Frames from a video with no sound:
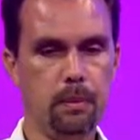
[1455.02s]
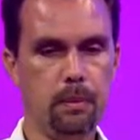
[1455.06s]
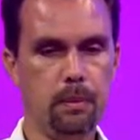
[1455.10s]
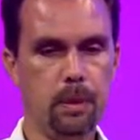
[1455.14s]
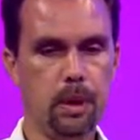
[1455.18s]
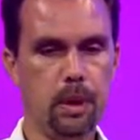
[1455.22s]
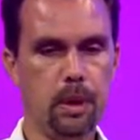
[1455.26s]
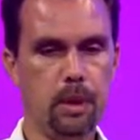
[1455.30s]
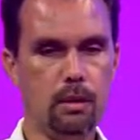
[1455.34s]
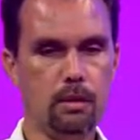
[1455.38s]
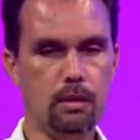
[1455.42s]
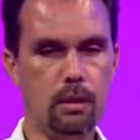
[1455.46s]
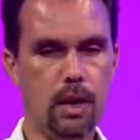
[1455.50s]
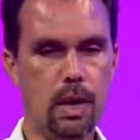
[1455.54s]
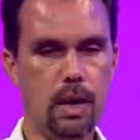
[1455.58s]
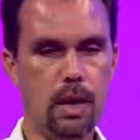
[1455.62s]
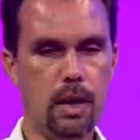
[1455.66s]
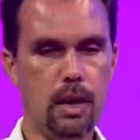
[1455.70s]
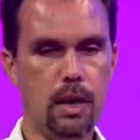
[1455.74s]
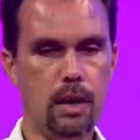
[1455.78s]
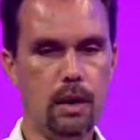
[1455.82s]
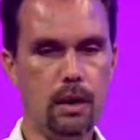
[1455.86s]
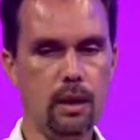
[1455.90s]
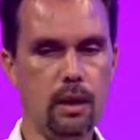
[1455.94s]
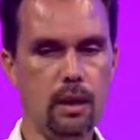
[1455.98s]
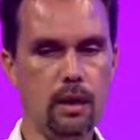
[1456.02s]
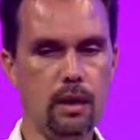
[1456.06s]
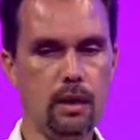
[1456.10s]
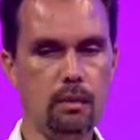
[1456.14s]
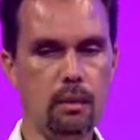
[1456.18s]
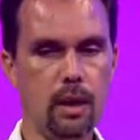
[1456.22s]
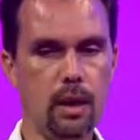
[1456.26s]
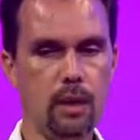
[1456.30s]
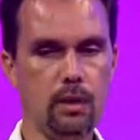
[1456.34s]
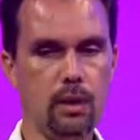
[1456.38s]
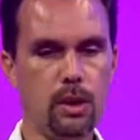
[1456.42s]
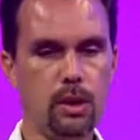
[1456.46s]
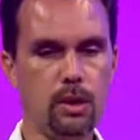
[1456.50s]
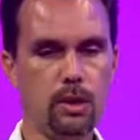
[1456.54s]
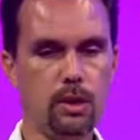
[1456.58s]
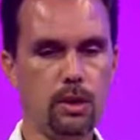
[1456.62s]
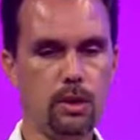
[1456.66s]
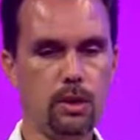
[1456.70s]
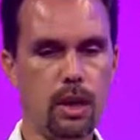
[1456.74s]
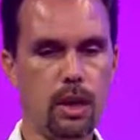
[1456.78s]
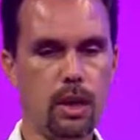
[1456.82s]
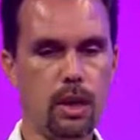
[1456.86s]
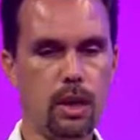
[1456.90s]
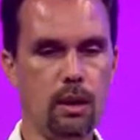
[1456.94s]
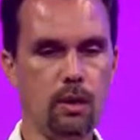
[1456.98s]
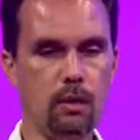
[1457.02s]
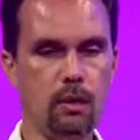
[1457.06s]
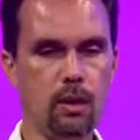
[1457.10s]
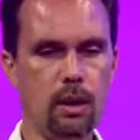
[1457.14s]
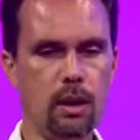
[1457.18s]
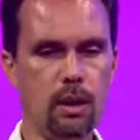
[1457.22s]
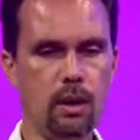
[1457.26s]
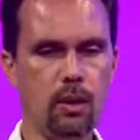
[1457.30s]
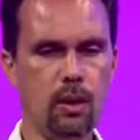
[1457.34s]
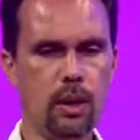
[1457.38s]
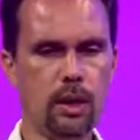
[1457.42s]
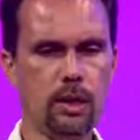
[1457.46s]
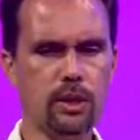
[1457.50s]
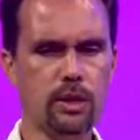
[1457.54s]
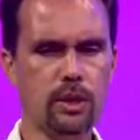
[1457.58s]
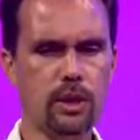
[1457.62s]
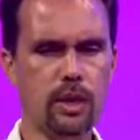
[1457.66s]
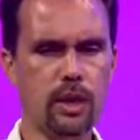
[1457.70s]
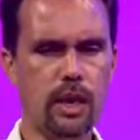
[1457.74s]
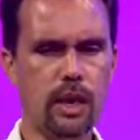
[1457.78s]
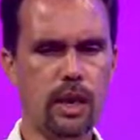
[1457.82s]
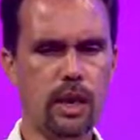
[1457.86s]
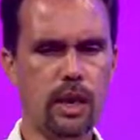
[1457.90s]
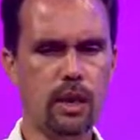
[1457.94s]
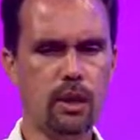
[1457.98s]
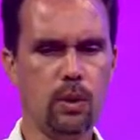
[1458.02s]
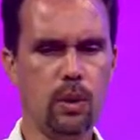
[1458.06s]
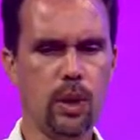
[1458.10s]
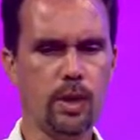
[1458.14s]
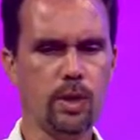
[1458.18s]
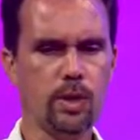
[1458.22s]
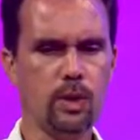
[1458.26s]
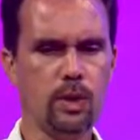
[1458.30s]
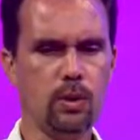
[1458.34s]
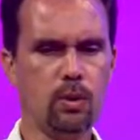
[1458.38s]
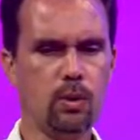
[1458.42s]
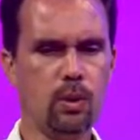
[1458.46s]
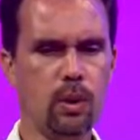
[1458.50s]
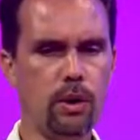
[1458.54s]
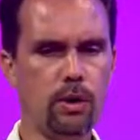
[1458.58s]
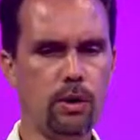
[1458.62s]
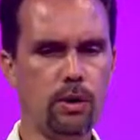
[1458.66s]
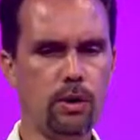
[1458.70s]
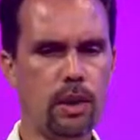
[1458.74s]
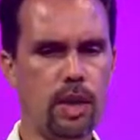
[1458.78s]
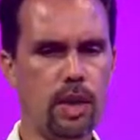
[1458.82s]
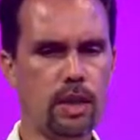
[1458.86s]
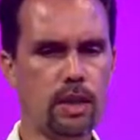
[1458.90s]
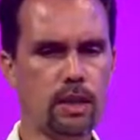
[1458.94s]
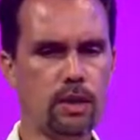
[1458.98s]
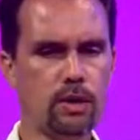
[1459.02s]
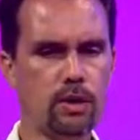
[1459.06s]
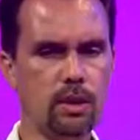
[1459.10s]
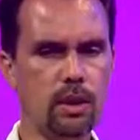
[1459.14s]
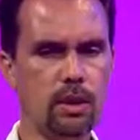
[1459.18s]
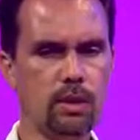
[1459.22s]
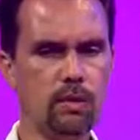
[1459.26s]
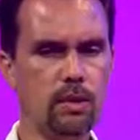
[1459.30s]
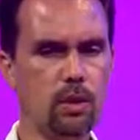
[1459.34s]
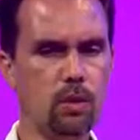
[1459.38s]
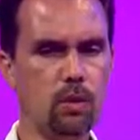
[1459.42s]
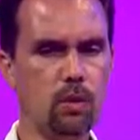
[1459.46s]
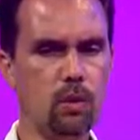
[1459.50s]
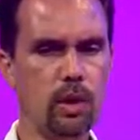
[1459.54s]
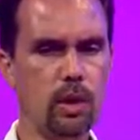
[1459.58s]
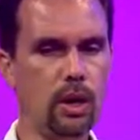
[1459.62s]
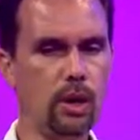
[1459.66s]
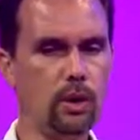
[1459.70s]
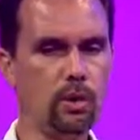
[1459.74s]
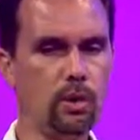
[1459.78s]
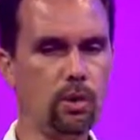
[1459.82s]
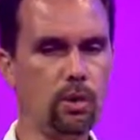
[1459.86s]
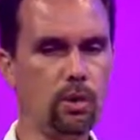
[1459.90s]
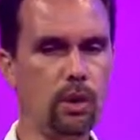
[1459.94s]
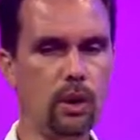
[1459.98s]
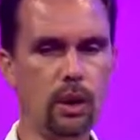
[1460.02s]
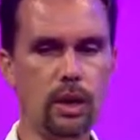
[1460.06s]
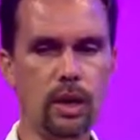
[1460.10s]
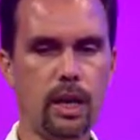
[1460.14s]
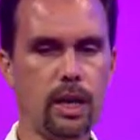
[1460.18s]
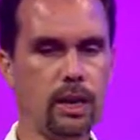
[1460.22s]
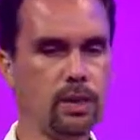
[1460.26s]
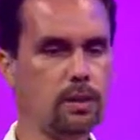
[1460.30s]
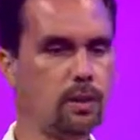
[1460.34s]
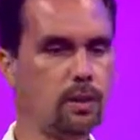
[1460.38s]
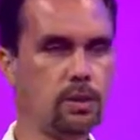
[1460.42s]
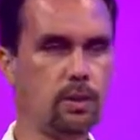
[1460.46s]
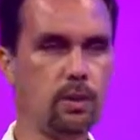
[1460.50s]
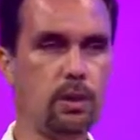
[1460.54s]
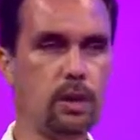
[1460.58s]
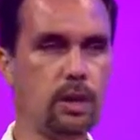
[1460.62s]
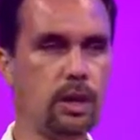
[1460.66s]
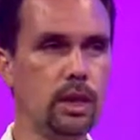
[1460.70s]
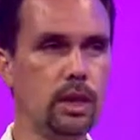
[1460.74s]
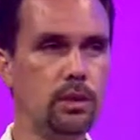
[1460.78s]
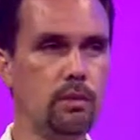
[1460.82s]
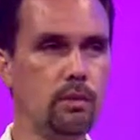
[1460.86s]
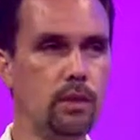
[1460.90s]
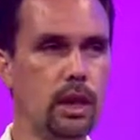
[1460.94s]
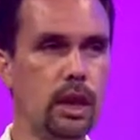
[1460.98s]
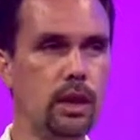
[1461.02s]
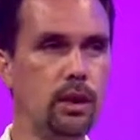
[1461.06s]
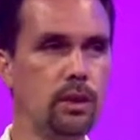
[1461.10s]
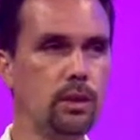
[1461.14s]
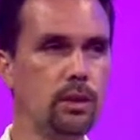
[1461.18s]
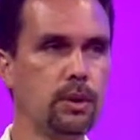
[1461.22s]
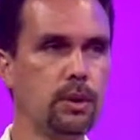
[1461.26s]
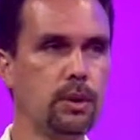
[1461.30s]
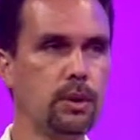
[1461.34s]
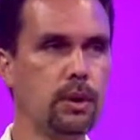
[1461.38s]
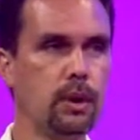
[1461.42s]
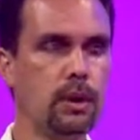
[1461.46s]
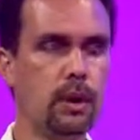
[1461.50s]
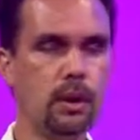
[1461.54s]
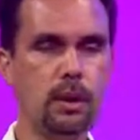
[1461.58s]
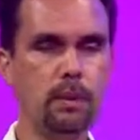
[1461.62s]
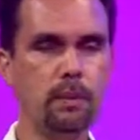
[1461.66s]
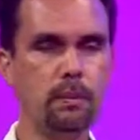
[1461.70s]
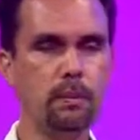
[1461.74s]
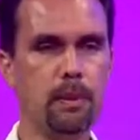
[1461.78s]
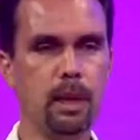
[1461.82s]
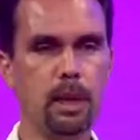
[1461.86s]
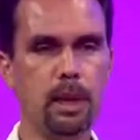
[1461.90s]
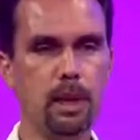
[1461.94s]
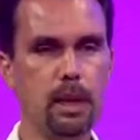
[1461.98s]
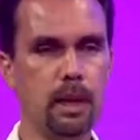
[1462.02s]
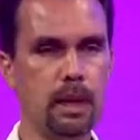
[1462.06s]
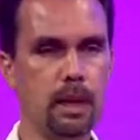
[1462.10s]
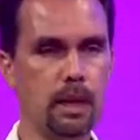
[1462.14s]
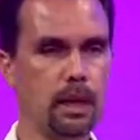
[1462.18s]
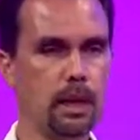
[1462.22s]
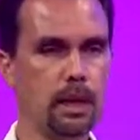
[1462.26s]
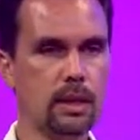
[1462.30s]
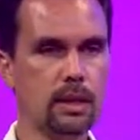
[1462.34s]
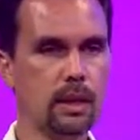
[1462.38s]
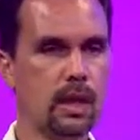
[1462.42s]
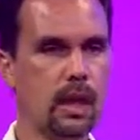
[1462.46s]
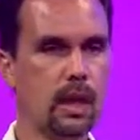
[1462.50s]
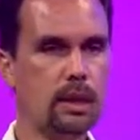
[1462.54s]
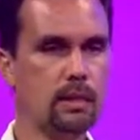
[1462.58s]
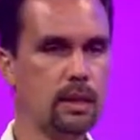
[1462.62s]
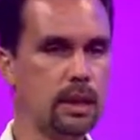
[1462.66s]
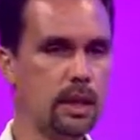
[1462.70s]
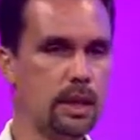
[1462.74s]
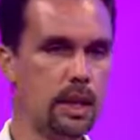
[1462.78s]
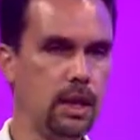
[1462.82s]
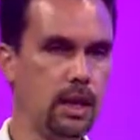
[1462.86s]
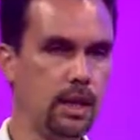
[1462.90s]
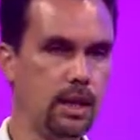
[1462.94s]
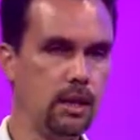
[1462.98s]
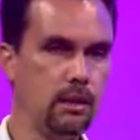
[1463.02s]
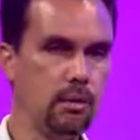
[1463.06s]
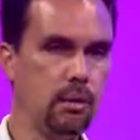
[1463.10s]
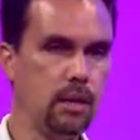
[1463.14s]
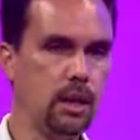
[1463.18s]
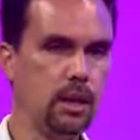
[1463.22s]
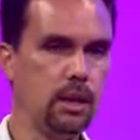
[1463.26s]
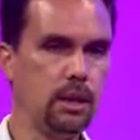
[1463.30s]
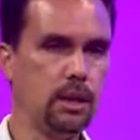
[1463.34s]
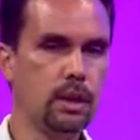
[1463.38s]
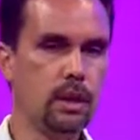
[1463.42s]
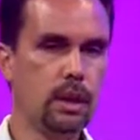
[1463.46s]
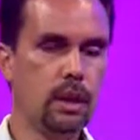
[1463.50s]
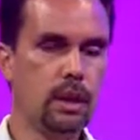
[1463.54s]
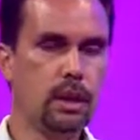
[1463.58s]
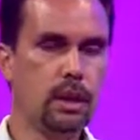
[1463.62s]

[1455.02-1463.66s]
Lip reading: But in my research, I really question that. I question whether that's even what the case was really about. It gets complicated, but